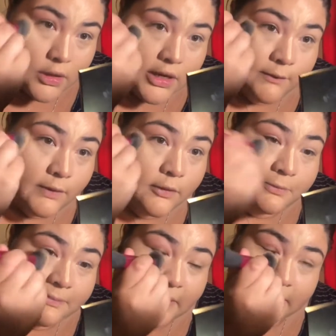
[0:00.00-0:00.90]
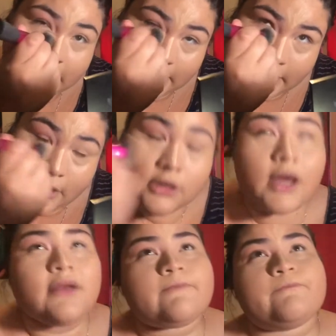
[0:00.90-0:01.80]
And we will be baking today.
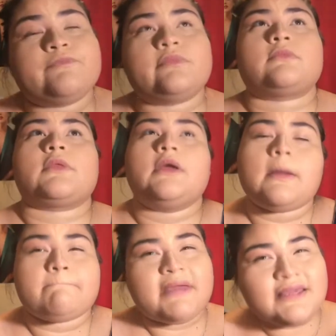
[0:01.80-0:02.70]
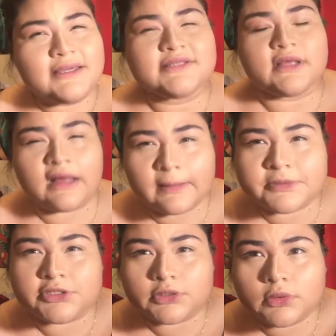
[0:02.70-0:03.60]
Baking is
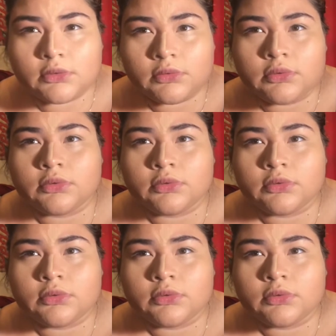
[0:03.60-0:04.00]
optional.